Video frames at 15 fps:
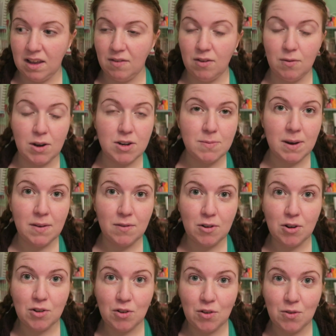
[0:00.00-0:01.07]
if you watch my
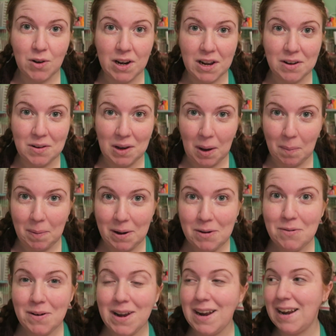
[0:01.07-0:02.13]
vlogs, you know I like to keep
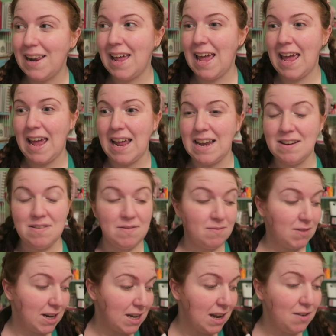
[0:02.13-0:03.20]
it real, and
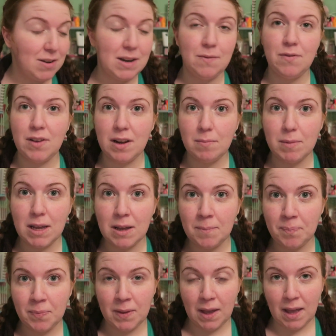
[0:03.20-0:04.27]
right now when I'm filming
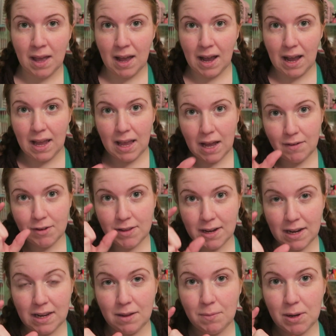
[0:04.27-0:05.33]
I have a
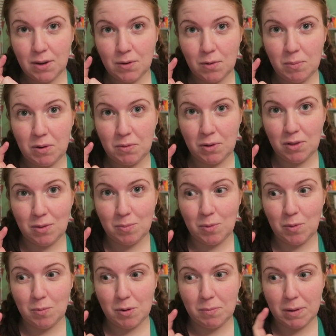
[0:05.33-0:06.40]
tiny window between the
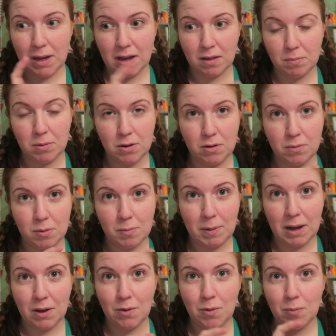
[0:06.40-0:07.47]
moment my husband comes
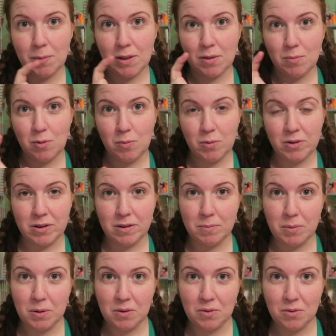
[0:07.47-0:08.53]
back home and the moment the
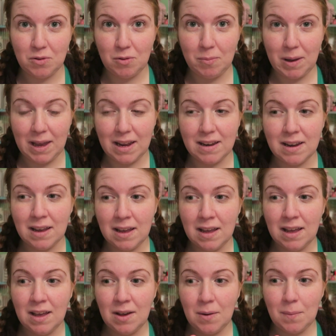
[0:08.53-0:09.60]
boys go to bed
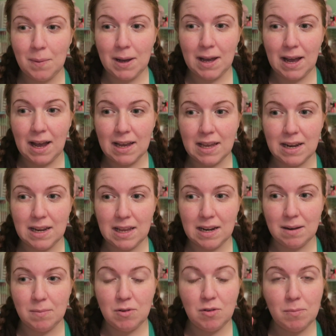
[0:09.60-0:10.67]
where I can get
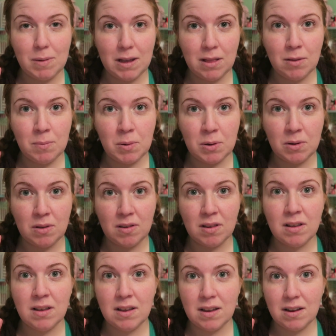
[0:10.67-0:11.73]
him to mind the boys
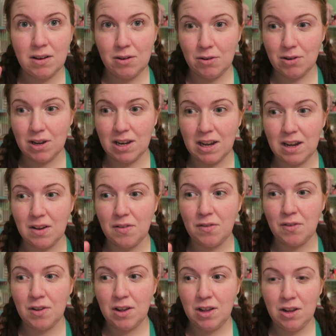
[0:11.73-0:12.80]
long
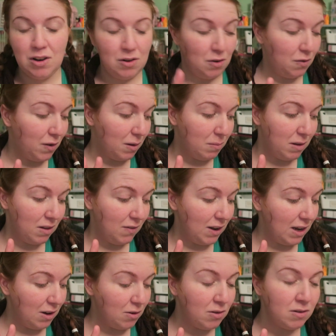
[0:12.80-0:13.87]
enough to film this
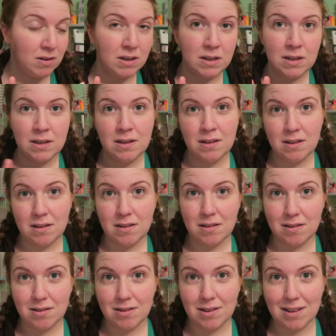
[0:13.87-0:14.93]
video.
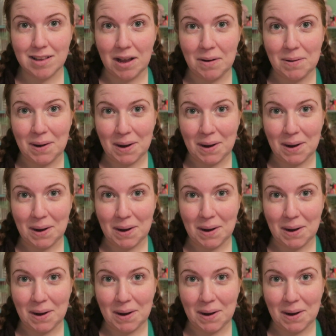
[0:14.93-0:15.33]
So that's how